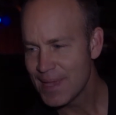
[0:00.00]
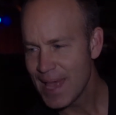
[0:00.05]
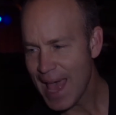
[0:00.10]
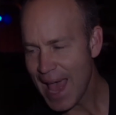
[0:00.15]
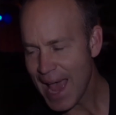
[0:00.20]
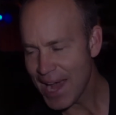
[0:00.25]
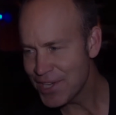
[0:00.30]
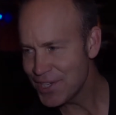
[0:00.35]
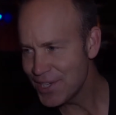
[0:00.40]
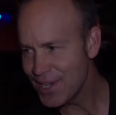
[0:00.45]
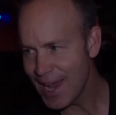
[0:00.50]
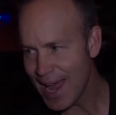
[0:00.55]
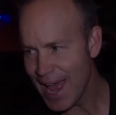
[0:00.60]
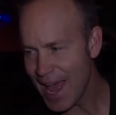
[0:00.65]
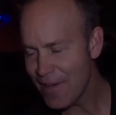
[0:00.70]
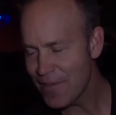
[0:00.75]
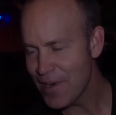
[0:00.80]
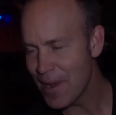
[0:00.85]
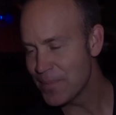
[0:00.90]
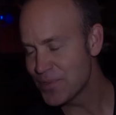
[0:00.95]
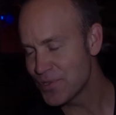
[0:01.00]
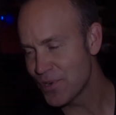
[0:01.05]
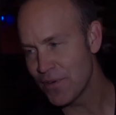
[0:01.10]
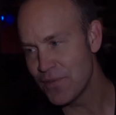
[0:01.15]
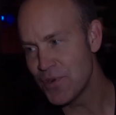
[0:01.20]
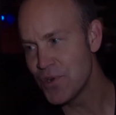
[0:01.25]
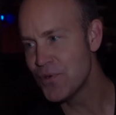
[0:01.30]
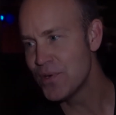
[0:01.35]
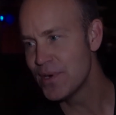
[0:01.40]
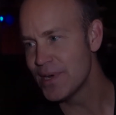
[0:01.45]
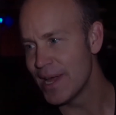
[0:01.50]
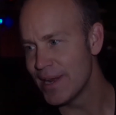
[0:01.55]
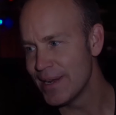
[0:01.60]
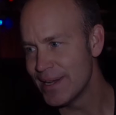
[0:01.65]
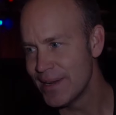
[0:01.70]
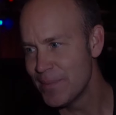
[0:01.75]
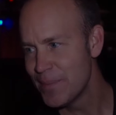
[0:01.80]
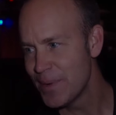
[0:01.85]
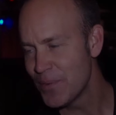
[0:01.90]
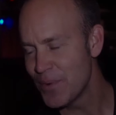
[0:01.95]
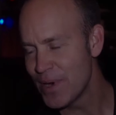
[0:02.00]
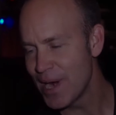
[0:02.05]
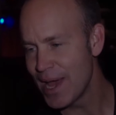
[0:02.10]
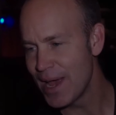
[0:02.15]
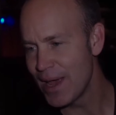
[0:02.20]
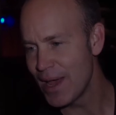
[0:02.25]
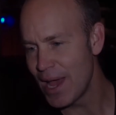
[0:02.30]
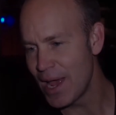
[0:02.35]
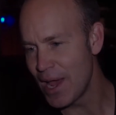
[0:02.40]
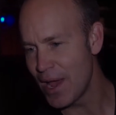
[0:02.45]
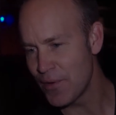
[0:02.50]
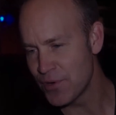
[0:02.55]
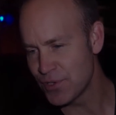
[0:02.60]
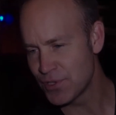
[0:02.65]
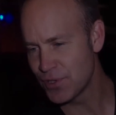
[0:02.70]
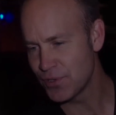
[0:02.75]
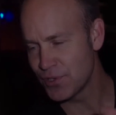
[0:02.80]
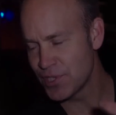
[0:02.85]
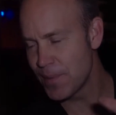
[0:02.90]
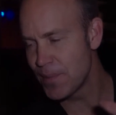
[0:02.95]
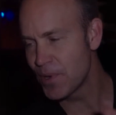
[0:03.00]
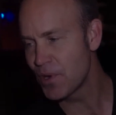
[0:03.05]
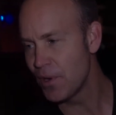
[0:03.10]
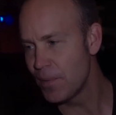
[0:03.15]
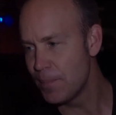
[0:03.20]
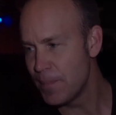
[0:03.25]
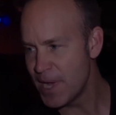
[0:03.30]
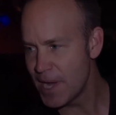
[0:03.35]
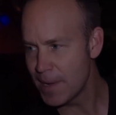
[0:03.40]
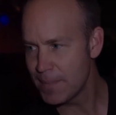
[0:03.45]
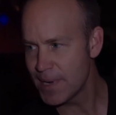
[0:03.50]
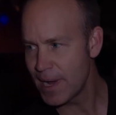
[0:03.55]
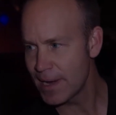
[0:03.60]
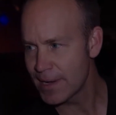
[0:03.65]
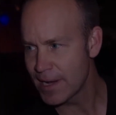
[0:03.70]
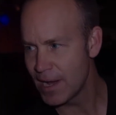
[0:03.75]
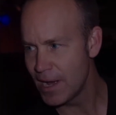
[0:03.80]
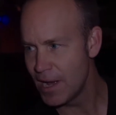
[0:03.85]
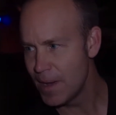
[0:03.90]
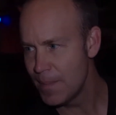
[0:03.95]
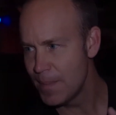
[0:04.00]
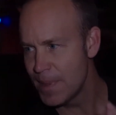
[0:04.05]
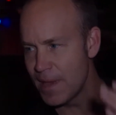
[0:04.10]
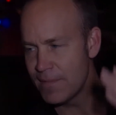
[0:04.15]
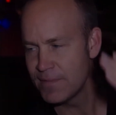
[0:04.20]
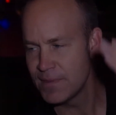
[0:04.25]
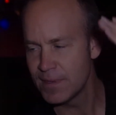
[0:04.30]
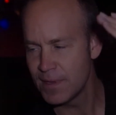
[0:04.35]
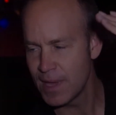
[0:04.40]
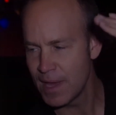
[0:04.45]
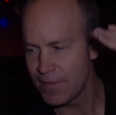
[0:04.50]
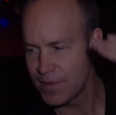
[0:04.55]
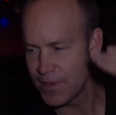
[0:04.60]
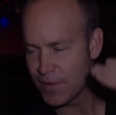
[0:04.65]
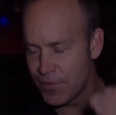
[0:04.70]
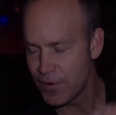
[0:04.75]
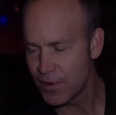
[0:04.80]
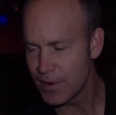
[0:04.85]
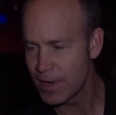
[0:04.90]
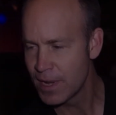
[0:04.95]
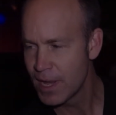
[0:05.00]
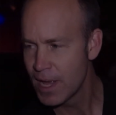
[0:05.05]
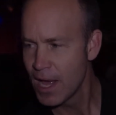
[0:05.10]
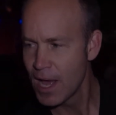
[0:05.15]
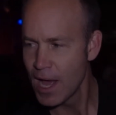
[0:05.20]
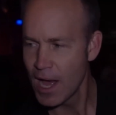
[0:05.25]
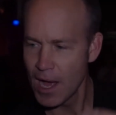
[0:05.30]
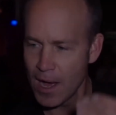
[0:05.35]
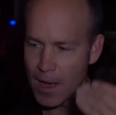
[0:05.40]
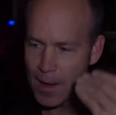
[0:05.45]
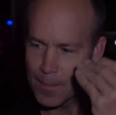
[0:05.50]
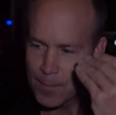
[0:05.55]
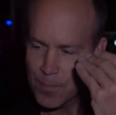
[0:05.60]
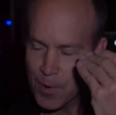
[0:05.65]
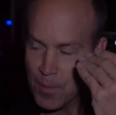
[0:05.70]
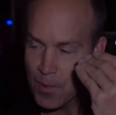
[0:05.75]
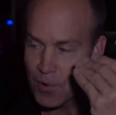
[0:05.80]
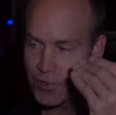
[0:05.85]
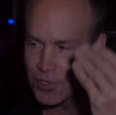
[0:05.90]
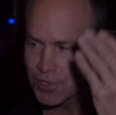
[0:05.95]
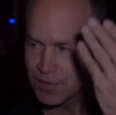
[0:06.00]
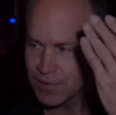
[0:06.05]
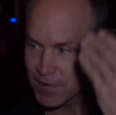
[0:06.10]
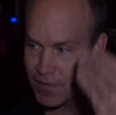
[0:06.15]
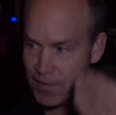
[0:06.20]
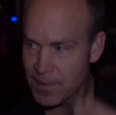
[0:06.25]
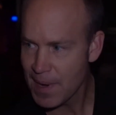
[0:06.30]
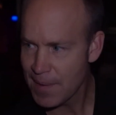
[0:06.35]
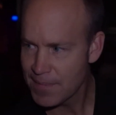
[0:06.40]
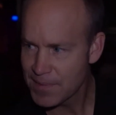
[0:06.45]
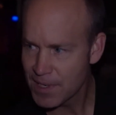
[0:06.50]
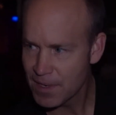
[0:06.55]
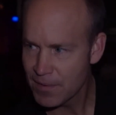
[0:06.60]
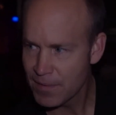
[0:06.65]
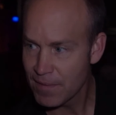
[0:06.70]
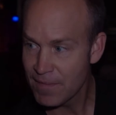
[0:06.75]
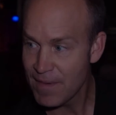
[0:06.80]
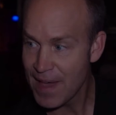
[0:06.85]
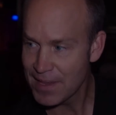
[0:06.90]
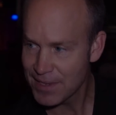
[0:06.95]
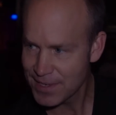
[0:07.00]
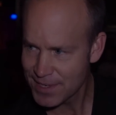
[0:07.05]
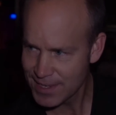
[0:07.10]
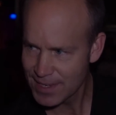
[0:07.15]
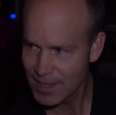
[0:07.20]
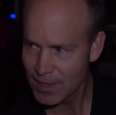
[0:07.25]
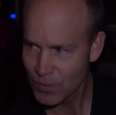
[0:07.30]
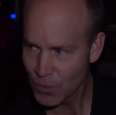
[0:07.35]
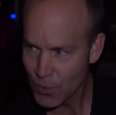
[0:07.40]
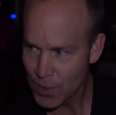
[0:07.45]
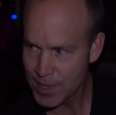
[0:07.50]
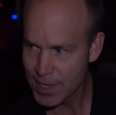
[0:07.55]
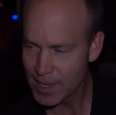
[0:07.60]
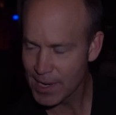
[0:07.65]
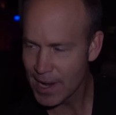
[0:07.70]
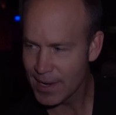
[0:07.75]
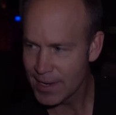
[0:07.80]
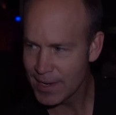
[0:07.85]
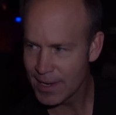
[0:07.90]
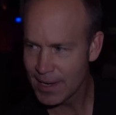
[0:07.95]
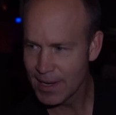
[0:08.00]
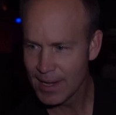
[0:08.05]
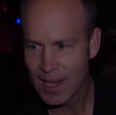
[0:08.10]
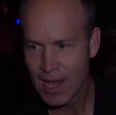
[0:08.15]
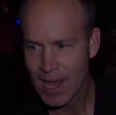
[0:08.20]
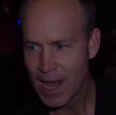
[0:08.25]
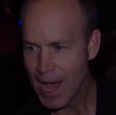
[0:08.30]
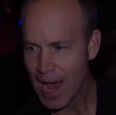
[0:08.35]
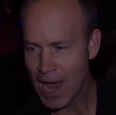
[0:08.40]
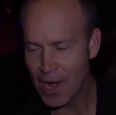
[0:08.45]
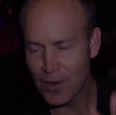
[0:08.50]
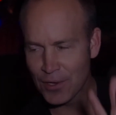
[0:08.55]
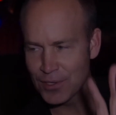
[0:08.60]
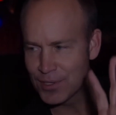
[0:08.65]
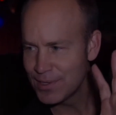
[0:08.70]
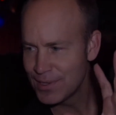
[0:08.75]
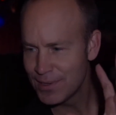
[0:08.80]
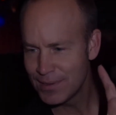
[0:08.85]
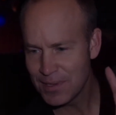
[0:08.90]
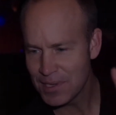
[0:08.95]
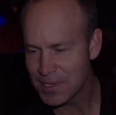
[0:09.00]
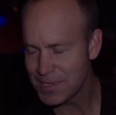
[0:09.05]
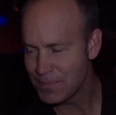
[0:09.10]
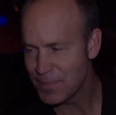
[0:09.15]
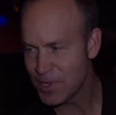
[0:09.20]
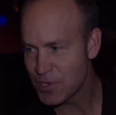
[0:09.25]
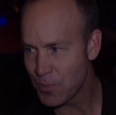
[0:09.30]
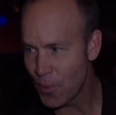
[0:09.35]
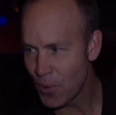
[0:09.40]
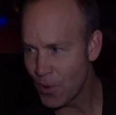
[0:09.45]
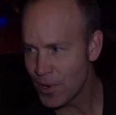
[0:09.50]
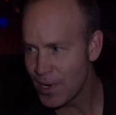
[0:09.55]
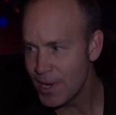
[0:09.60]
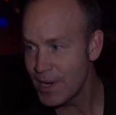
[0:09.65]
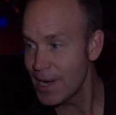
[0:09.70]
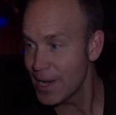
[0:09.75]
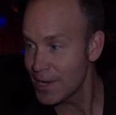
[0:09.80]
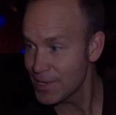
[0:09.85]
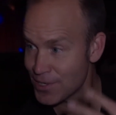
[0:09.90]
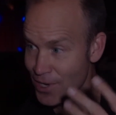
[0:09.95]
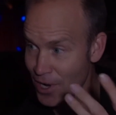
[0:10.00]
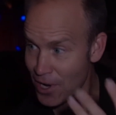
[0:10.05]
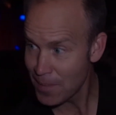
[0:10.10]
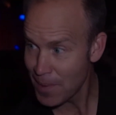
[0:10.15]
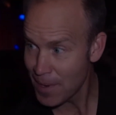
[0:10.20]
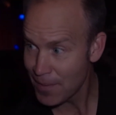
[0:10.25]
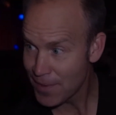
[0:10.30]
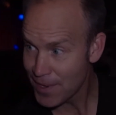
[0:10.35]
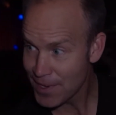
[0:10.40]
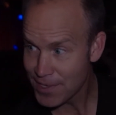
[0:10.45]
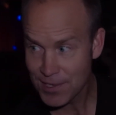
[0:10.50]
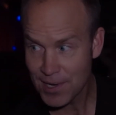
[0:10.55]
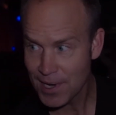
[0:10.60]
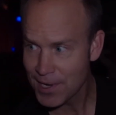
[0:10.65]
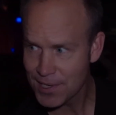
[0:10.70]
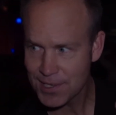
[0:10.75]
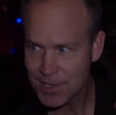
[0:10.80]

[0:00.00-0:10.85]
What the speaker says: Actually, I haven't. I'm sort of new in London, but when there's something called meetup.com, and they have different promotion of different types of events within London. I looked this morning, I saw about this, and I